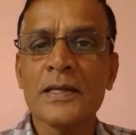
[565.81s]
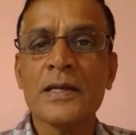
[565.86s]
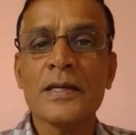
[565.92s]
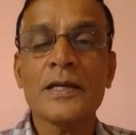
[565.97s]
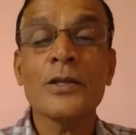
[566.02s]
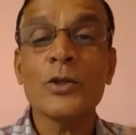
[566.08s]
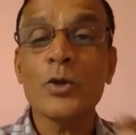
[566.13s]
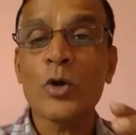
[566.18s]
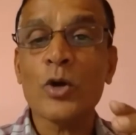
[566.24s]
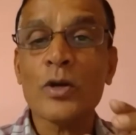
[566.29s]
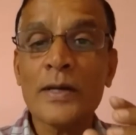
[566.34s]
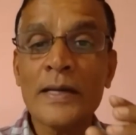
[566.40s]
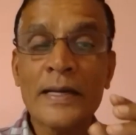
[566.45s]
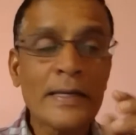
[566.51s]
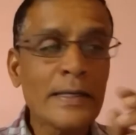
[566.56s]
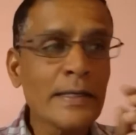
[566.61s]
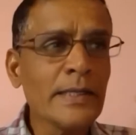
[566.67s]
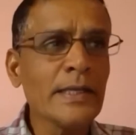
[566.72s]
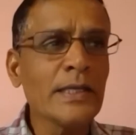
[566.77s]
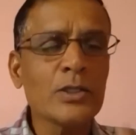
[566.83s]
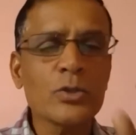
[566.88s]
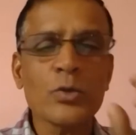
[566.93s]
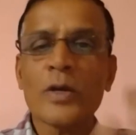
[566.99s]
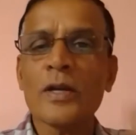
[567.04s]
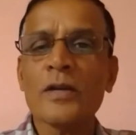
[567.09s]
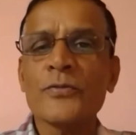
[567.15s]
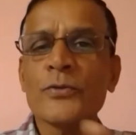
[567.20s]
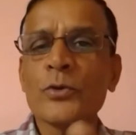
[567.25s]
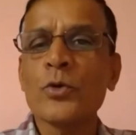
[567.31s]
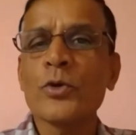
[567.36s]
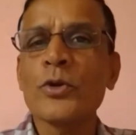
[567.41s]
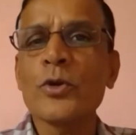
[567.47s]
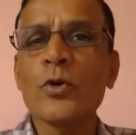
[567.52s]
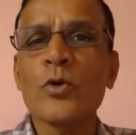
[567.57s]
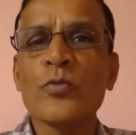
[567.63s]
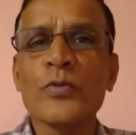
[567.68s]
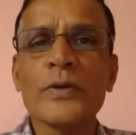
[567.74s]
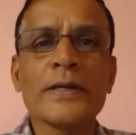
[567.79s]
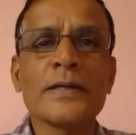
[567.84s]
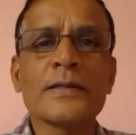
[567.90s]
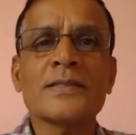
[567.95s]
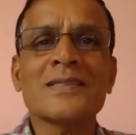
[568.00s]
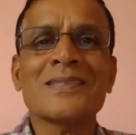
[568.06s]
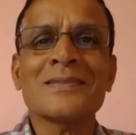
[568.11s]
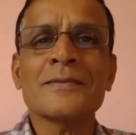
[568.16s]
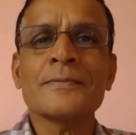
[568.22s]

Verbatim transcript: in your, each one of you in your fields.